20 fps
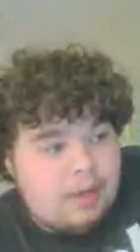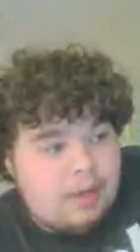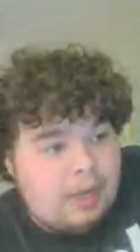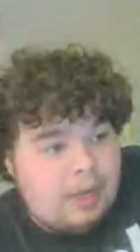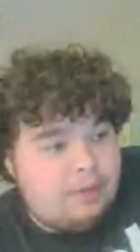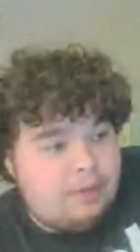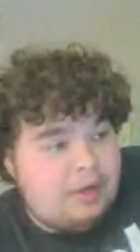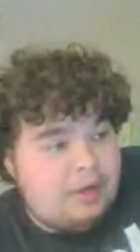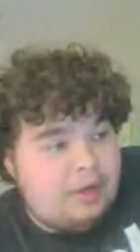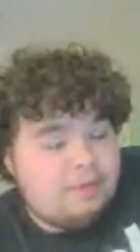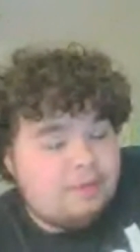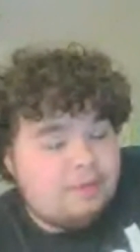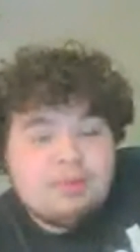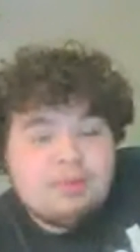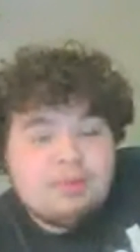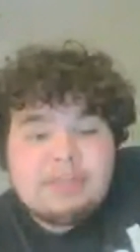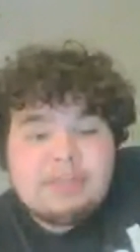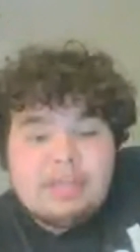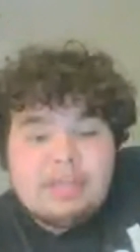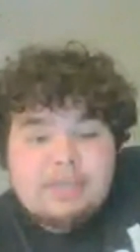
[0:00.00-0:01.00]
And that is
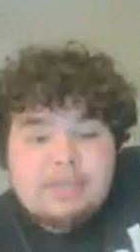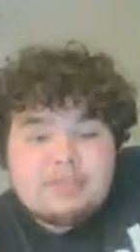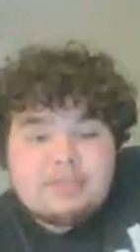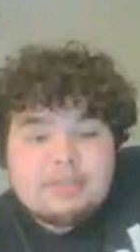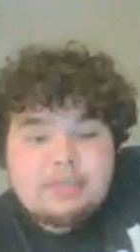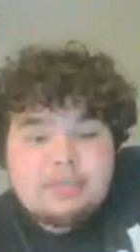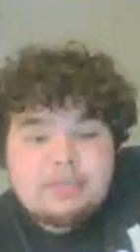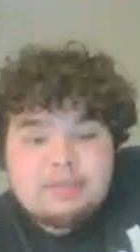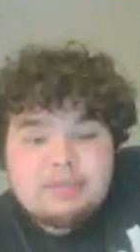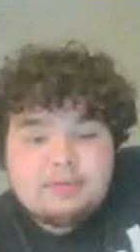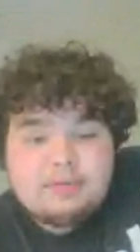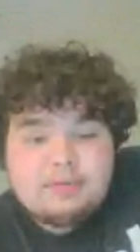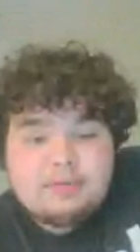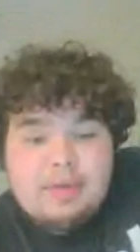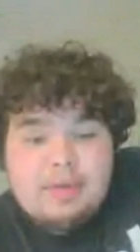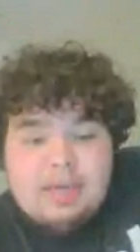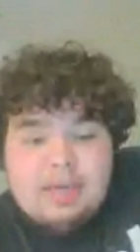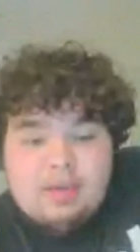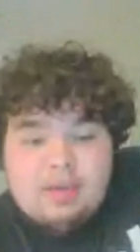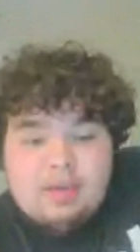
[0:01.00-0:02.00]
pretty late for
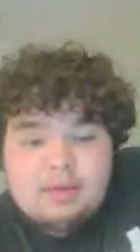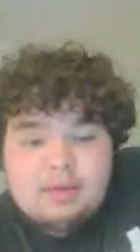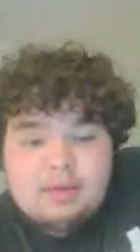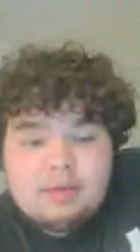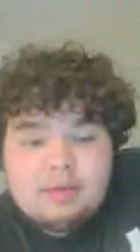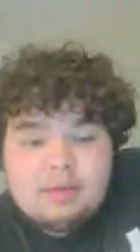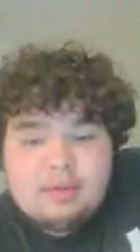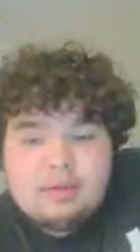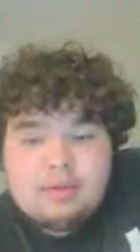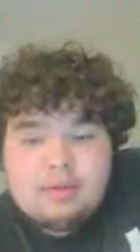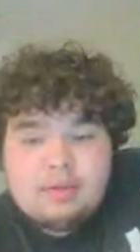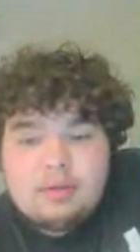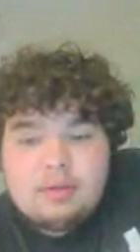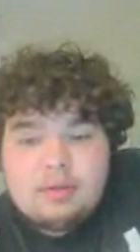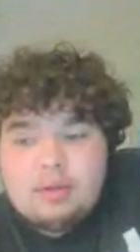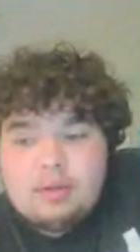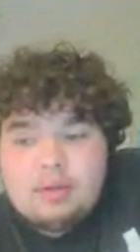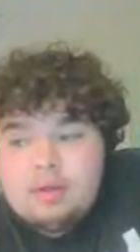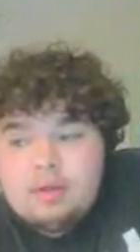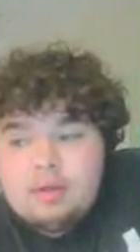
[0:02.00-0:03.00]
me.
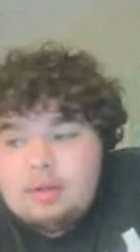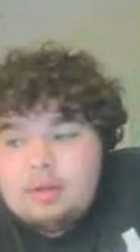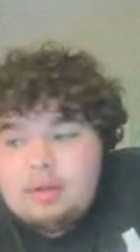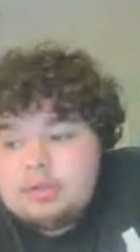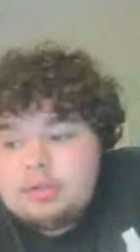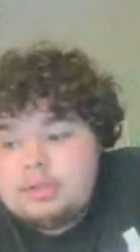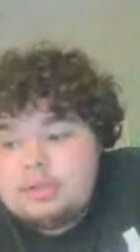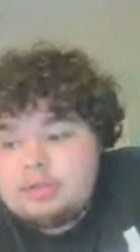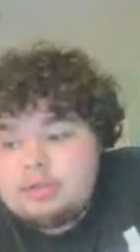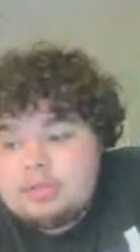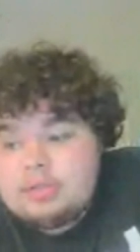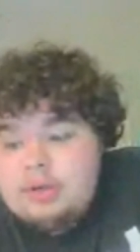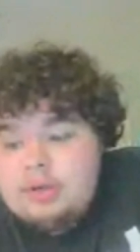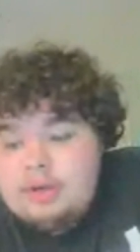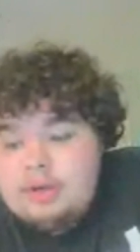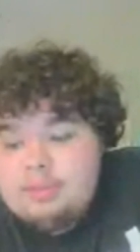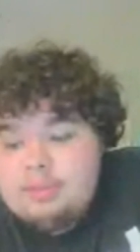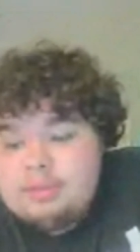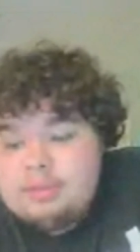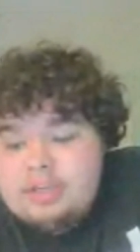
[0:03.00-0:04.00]
So
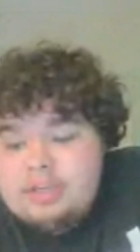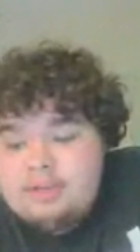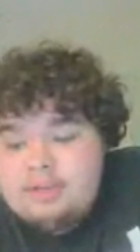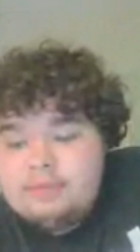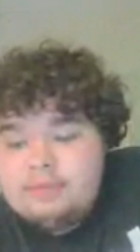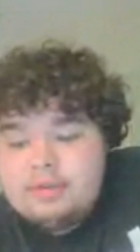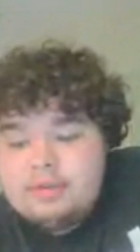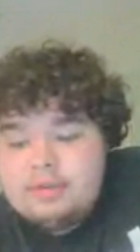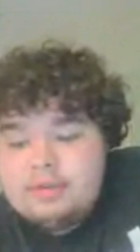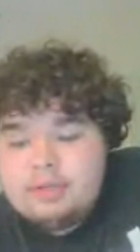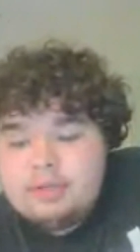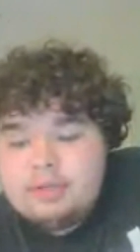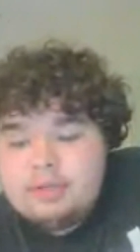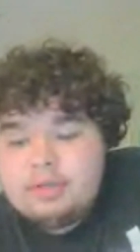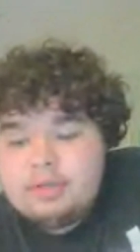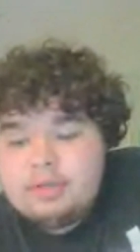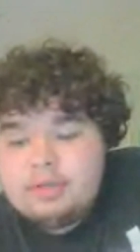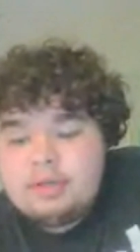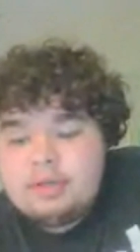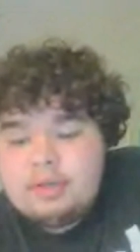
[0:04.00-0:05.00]
I believe
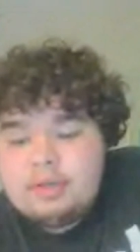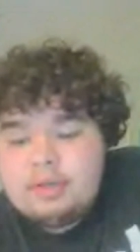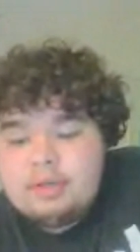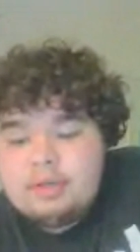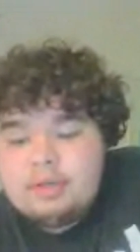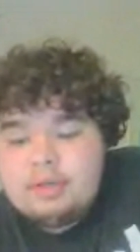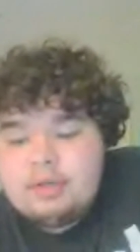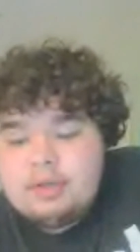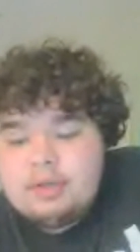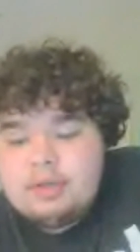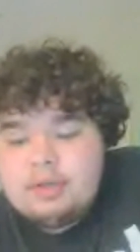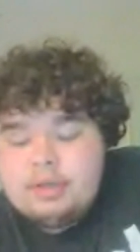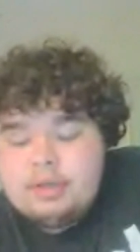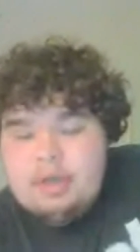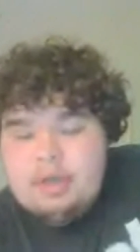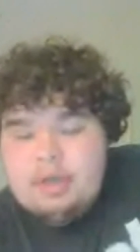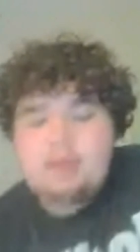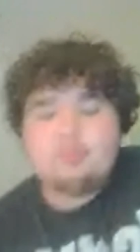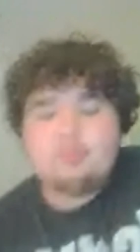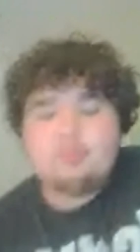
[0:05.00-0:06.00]

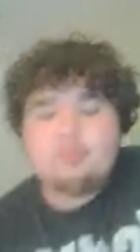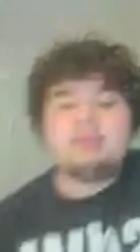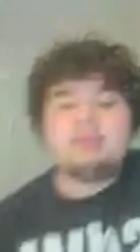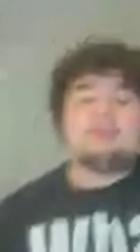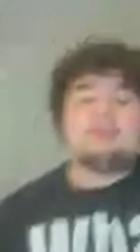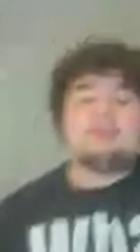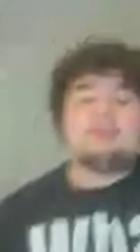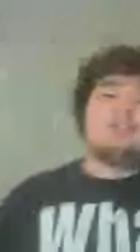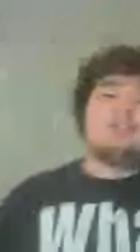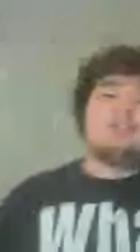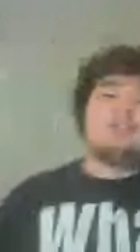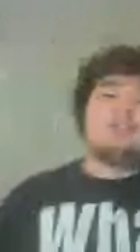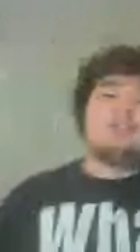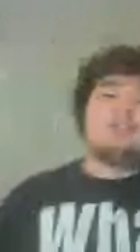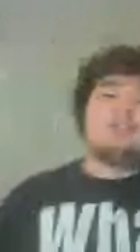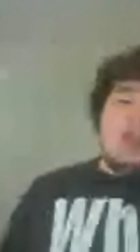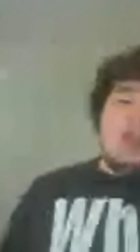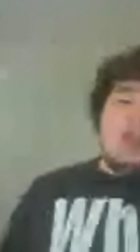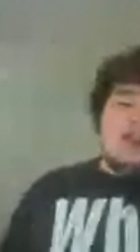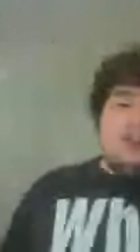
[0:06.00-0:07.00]
I will
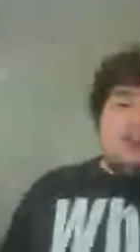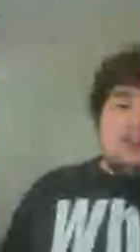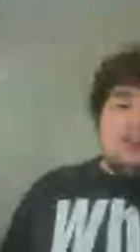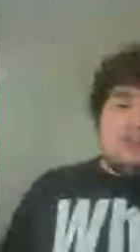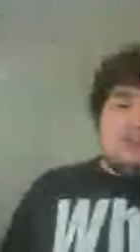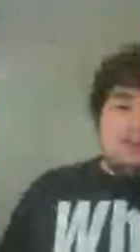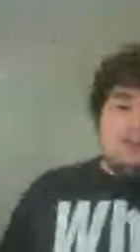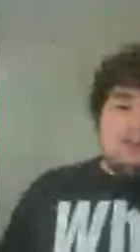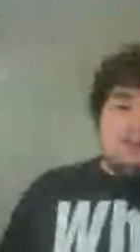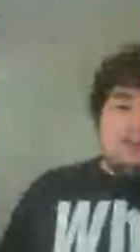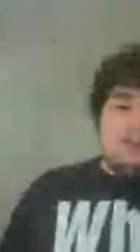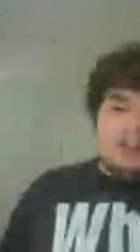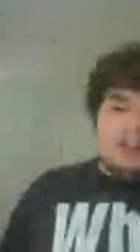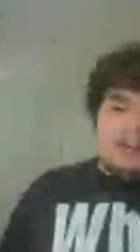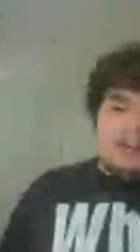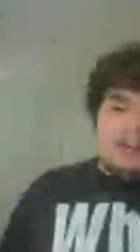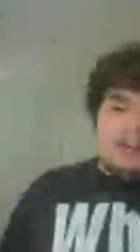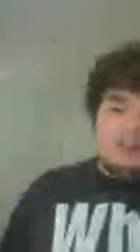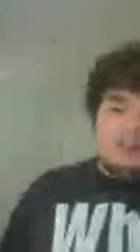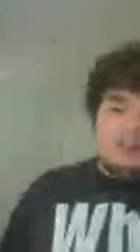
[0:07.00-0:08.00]
end this
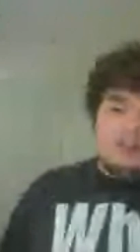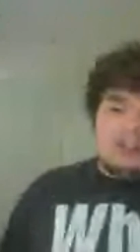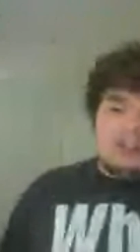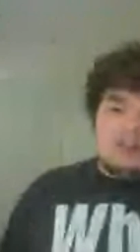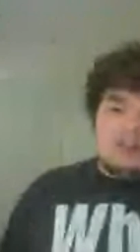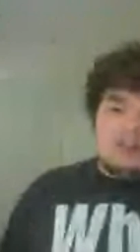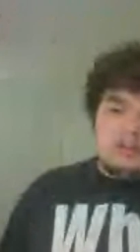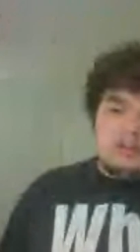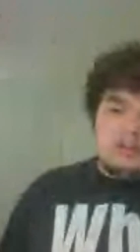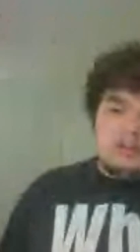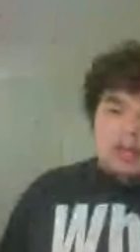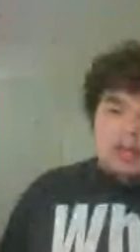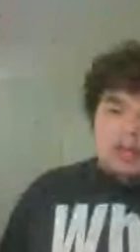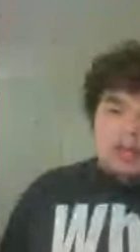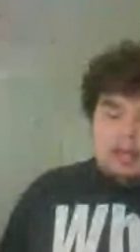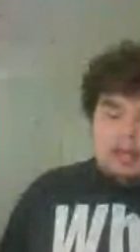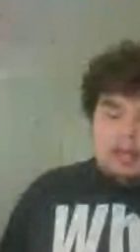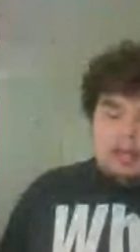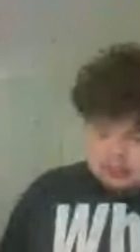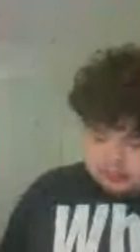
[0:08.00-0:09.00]
podcast pretty soon.
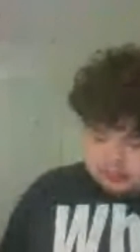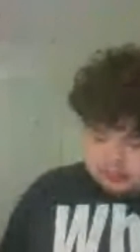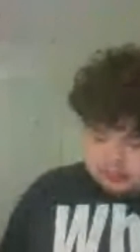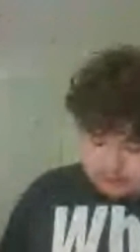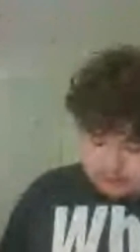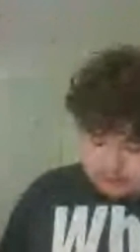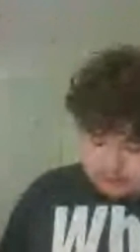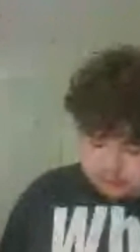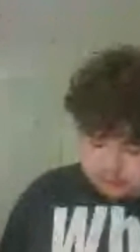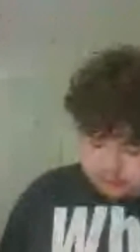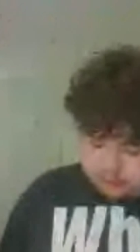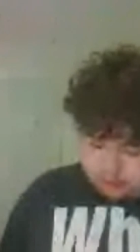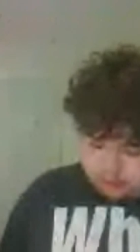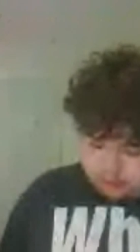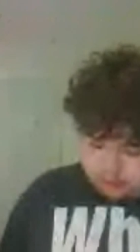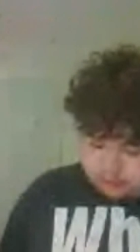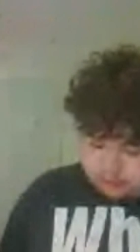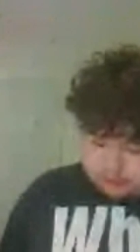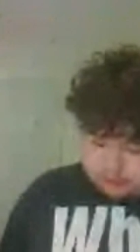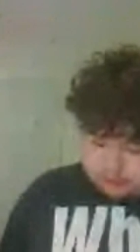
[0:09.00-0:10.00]
Let's go ahead and do